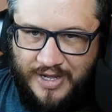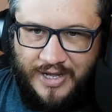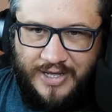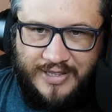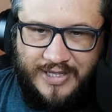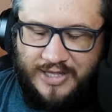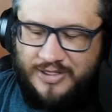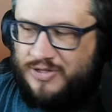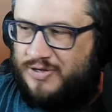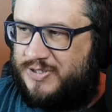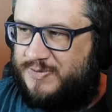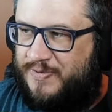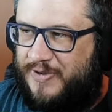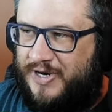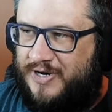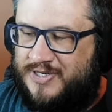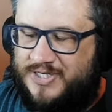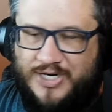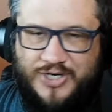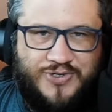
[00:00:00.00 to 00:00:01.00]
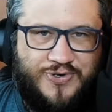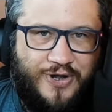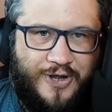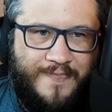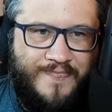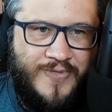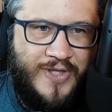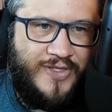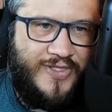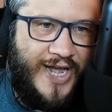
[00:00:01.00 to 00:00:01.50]
that those players
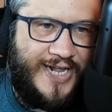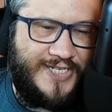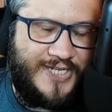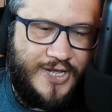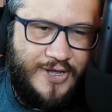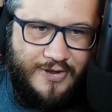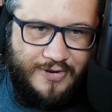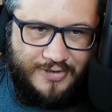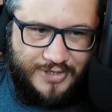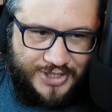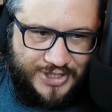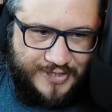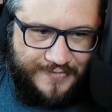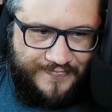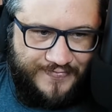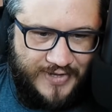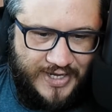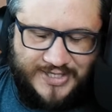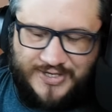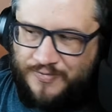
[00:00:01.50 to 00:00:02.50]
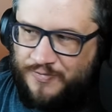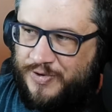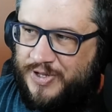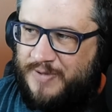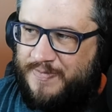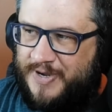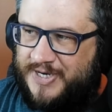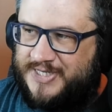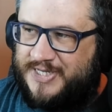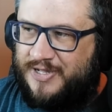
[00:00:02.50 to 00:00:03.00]
control. That's huge. That's a really
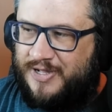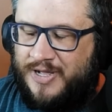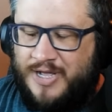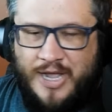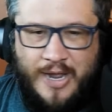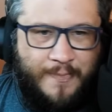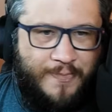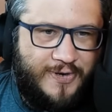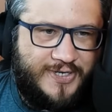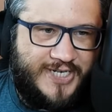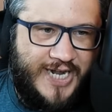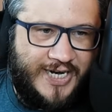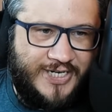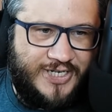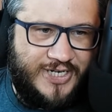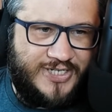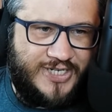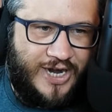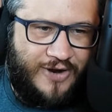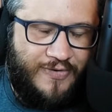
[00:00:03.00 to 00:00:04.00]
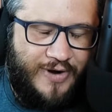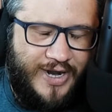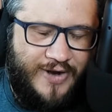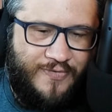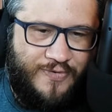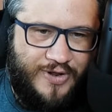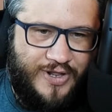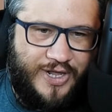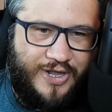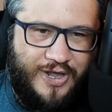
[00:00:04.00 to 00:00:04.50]
big deal. Protection's already
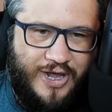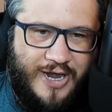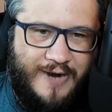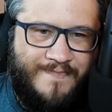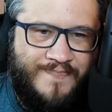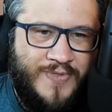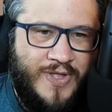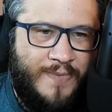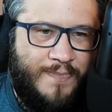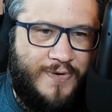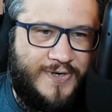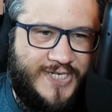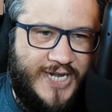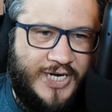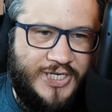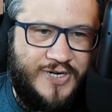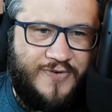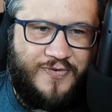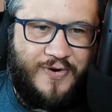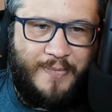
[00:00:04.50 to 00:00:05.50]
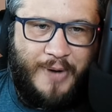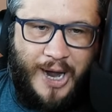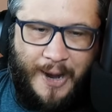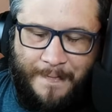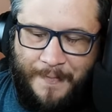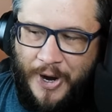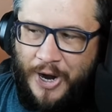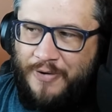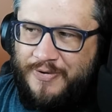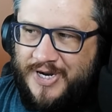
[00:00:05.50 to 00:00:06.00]
really good. Protection from
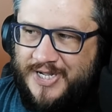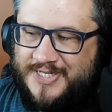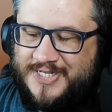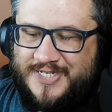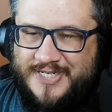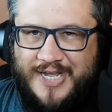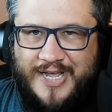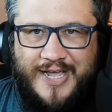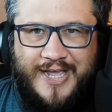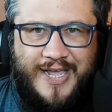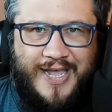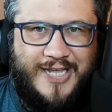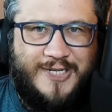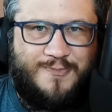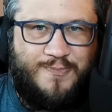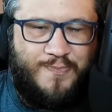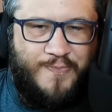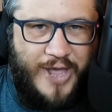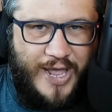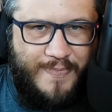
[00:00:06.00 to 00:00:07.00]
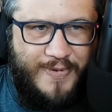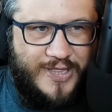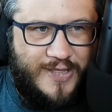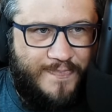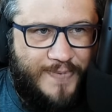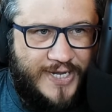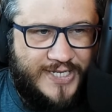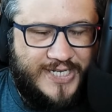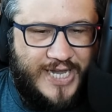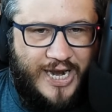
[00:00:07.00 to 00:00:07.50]
opponents is maybe the
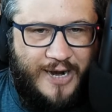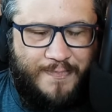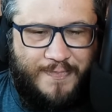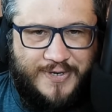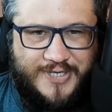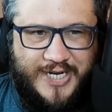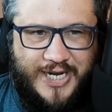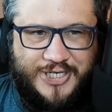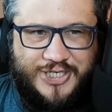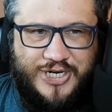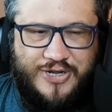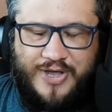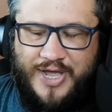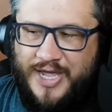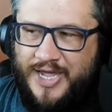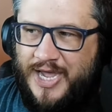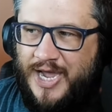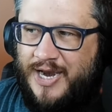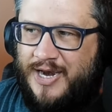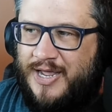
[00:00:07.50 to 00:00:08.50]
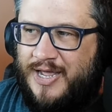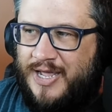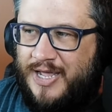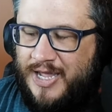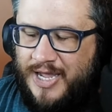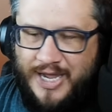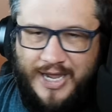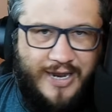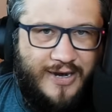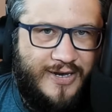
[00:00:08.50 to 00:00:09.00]
best kind of protection you can get
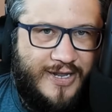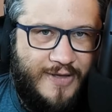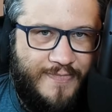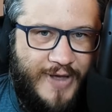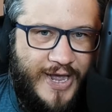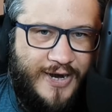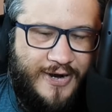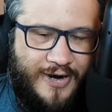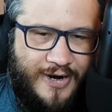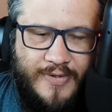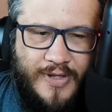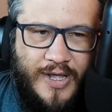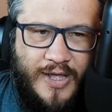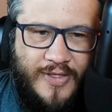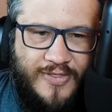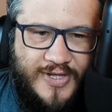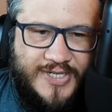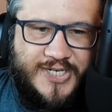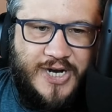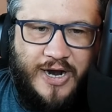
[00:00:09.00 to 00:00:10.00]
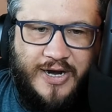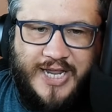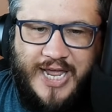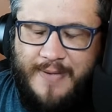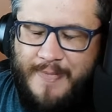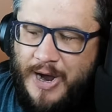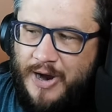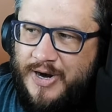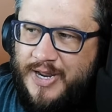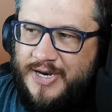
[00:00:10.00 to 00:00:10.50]
in Commander. This card
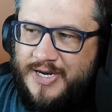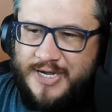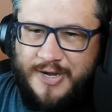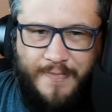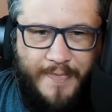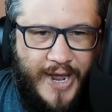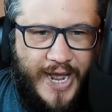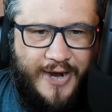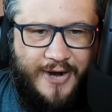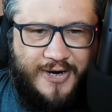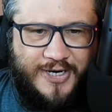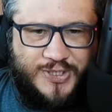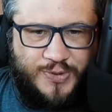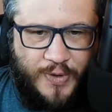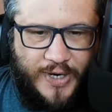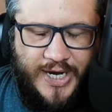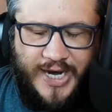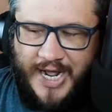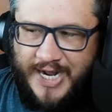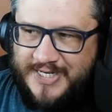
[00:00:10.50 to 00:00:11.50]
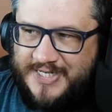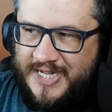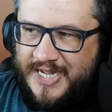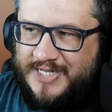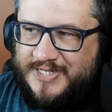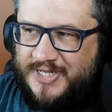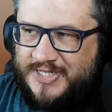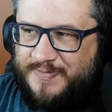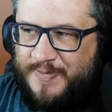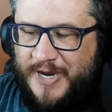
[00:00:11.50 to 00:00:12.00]
came out in Commander 2019,
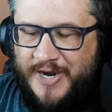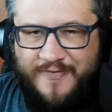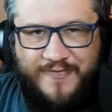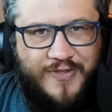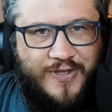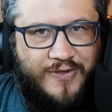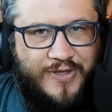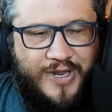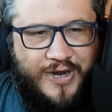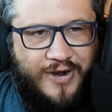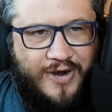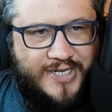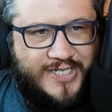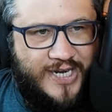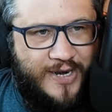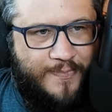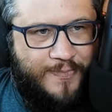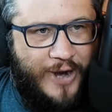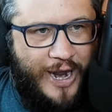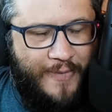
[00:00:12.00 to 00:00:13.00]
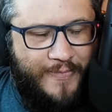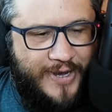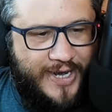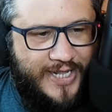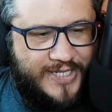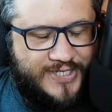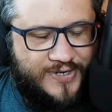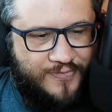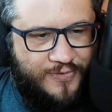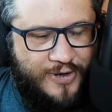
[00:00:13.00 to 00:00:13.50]
so it's been a few years, and it probably
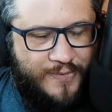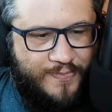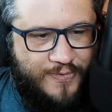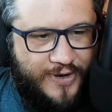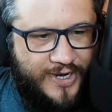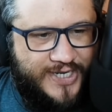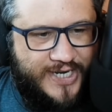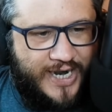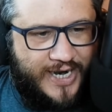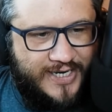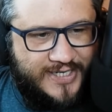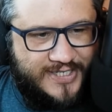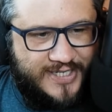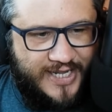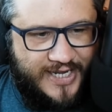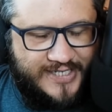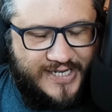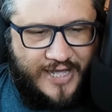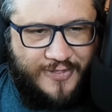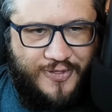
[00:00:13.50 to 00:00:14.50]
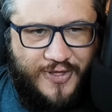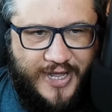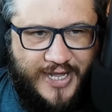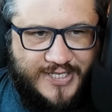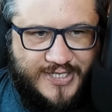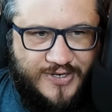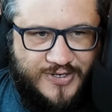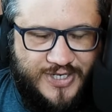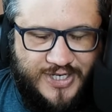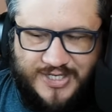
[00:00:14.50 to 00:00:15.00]
needs a reprint, honestly, because I think
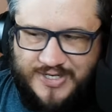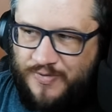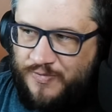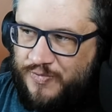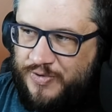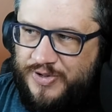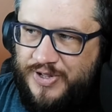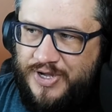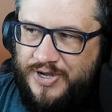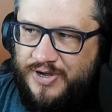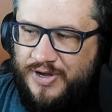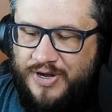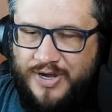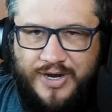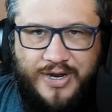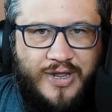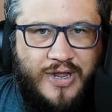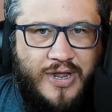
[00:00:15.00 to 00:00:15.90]
it's just a really good